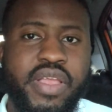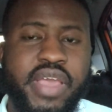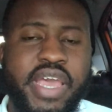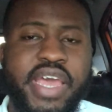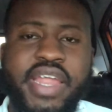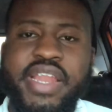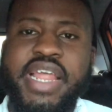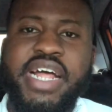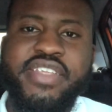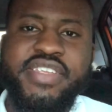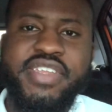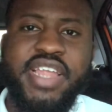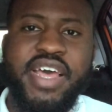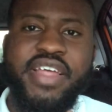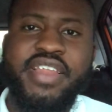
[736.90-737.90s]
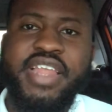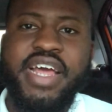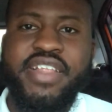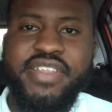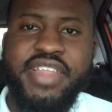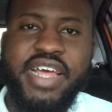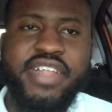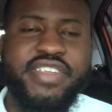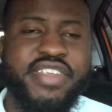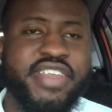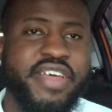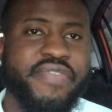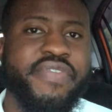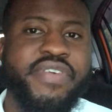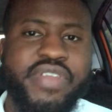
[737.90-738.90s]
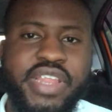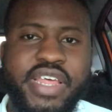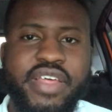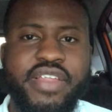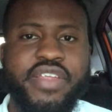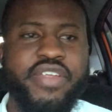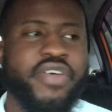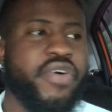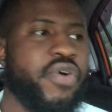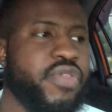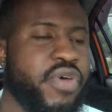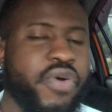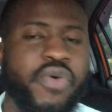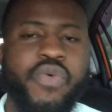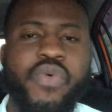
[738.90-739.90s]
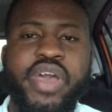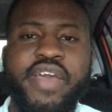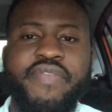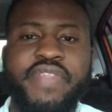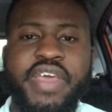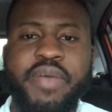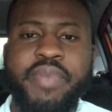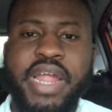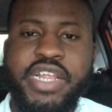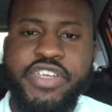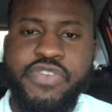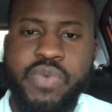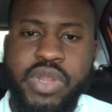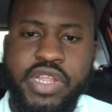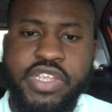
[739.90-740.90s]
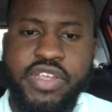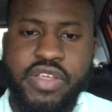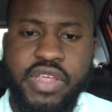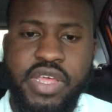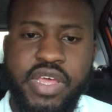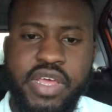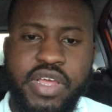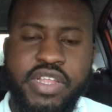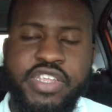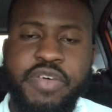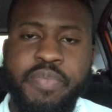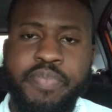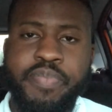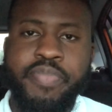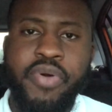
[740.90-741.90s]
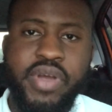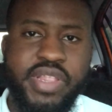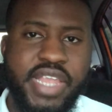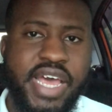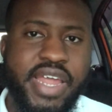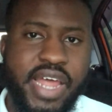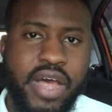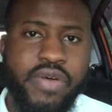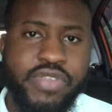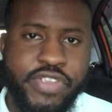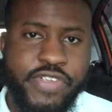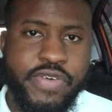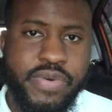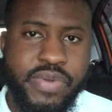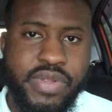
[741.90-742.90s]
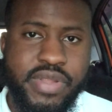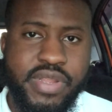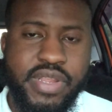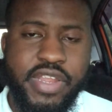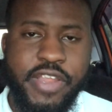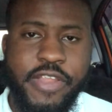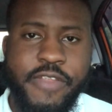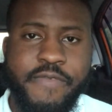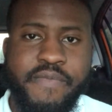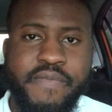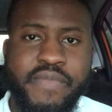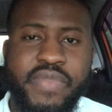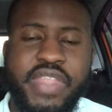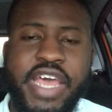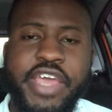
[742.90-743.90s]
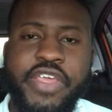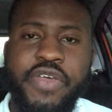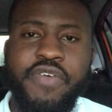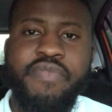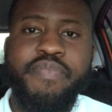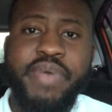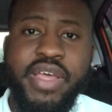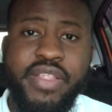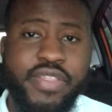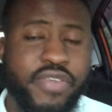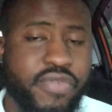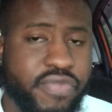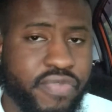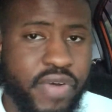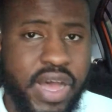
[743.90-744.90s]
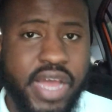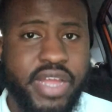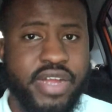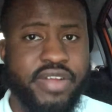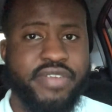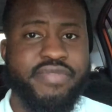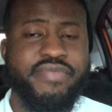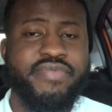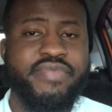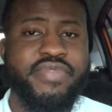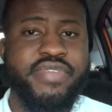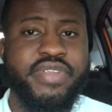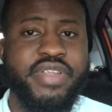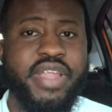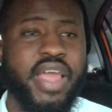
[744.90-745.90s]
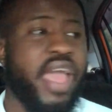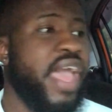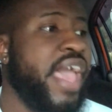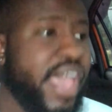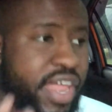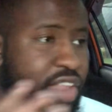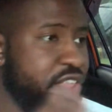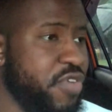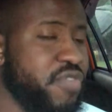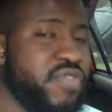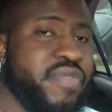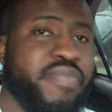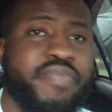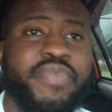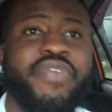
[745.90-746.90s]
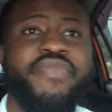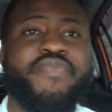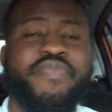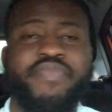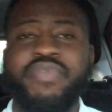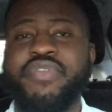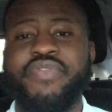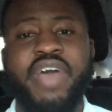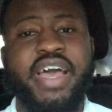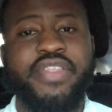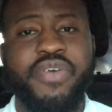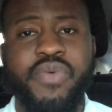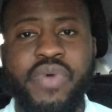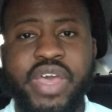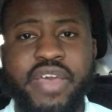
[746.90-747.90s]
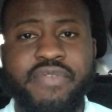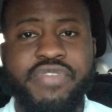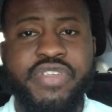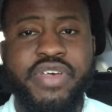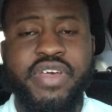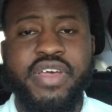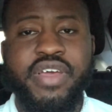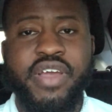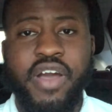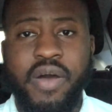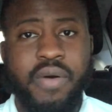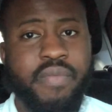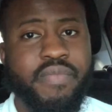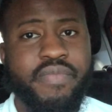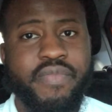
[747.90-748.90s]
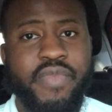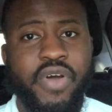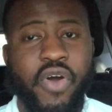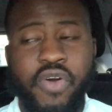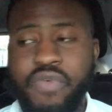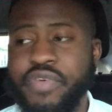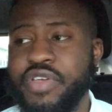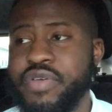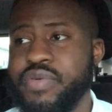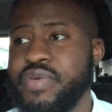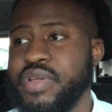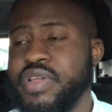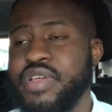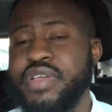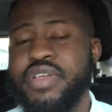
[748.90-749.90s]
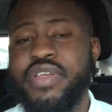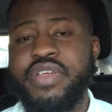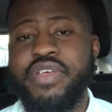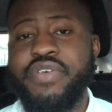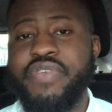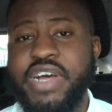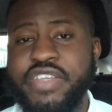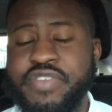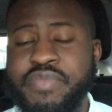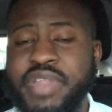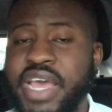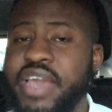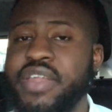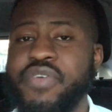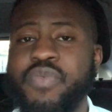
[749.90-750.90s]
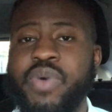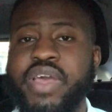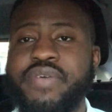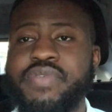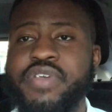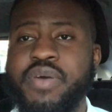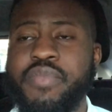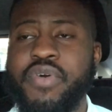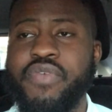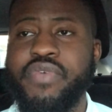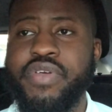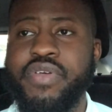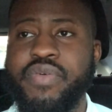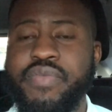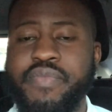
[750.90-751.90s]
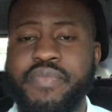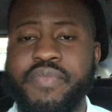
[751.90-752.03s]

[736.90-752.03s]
And that's not that's different than, you know, the whole wave thing. But I just wanted to point that out too. That you've been through fire and you've had the waves come over you. You've had some negative waves come over you.